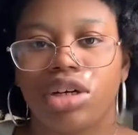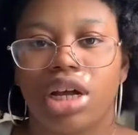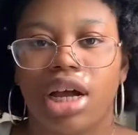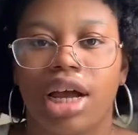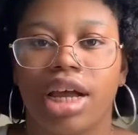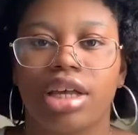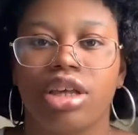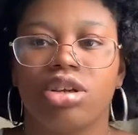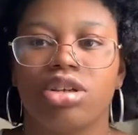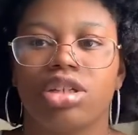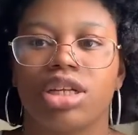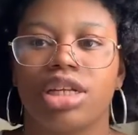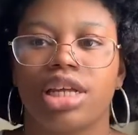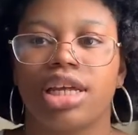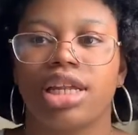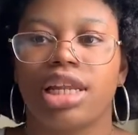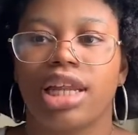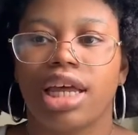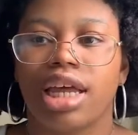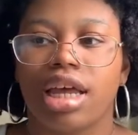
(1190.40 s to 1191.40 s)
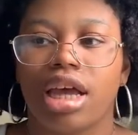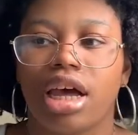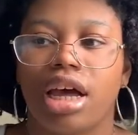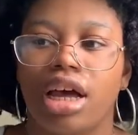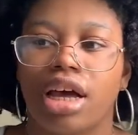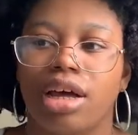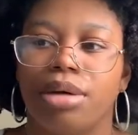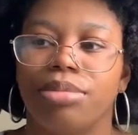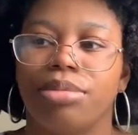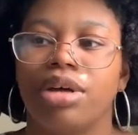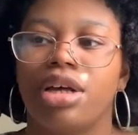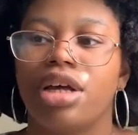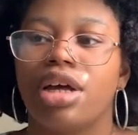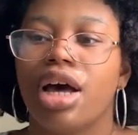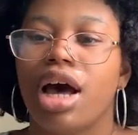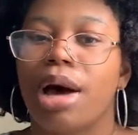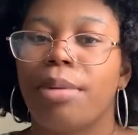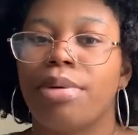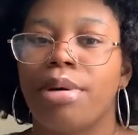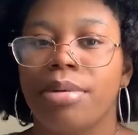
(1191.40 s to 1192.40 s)
I usually get like a
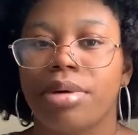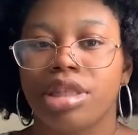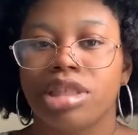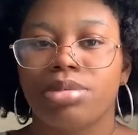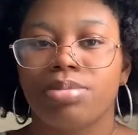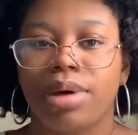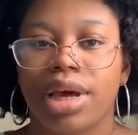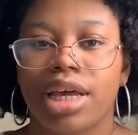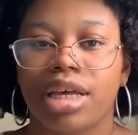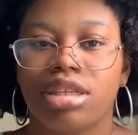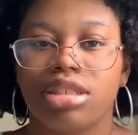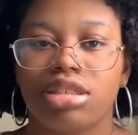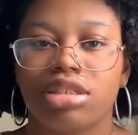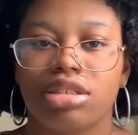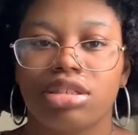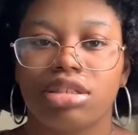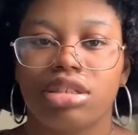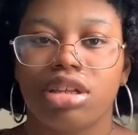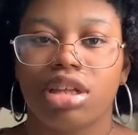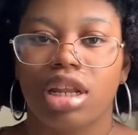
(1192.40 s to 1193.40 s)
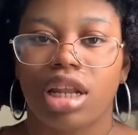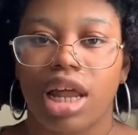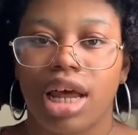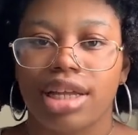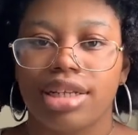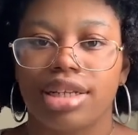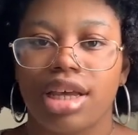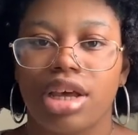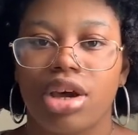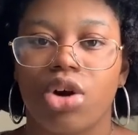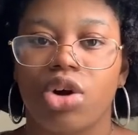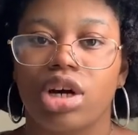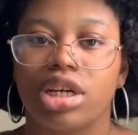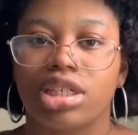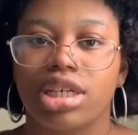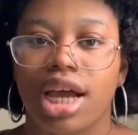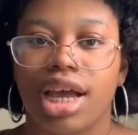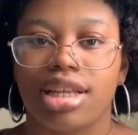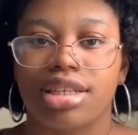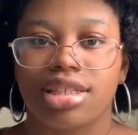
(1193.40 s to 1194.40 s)
pumpkin spice latte or a
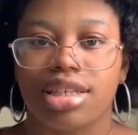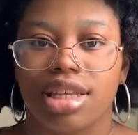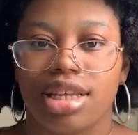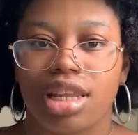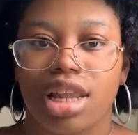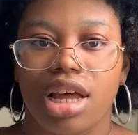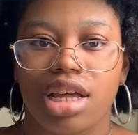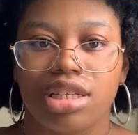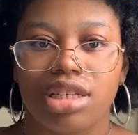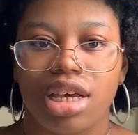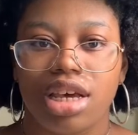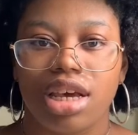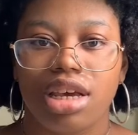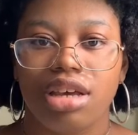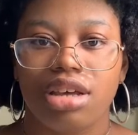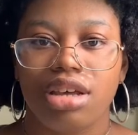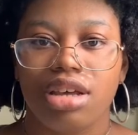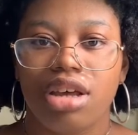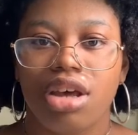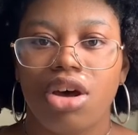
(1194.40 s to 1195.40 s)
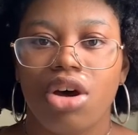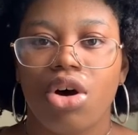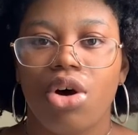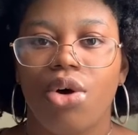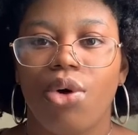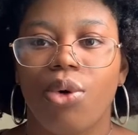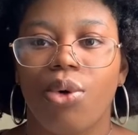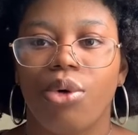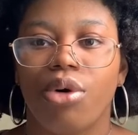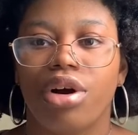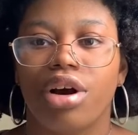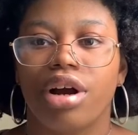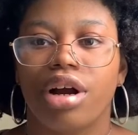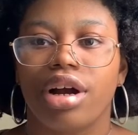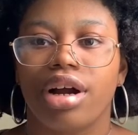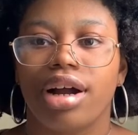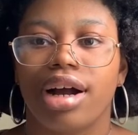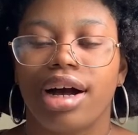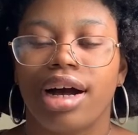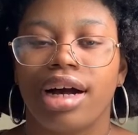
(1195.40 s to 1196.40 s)
chai tea latte,
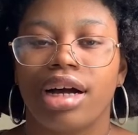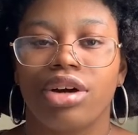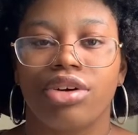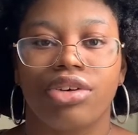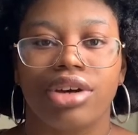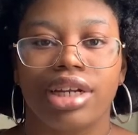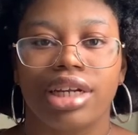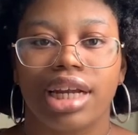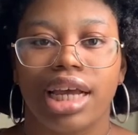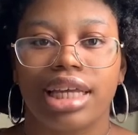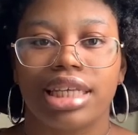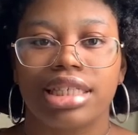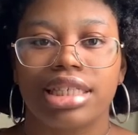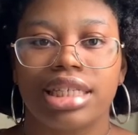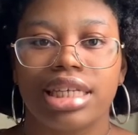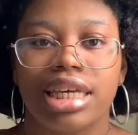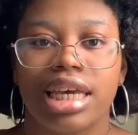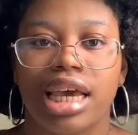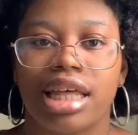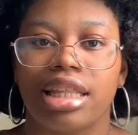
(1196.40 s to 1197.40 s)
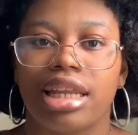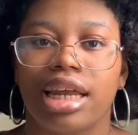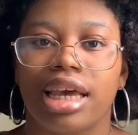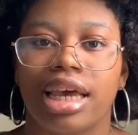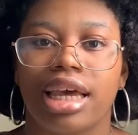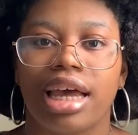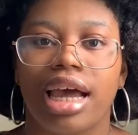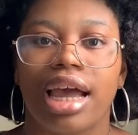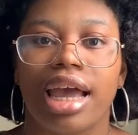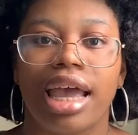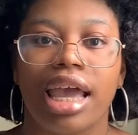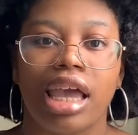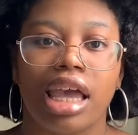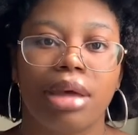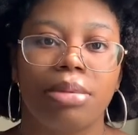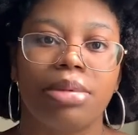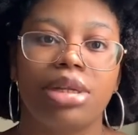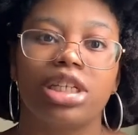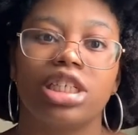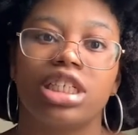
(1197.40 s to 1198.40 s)
or a green iced tea, and then I get a ham
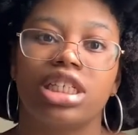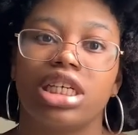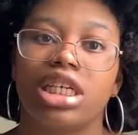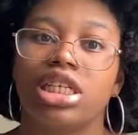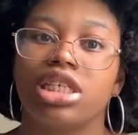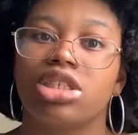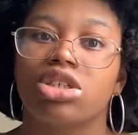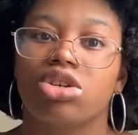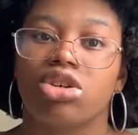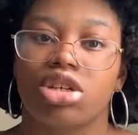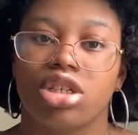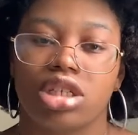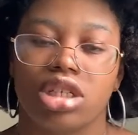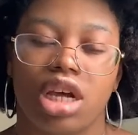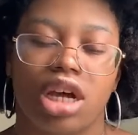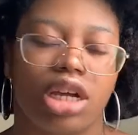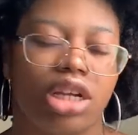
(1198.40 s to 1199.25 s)
and cheese croissant.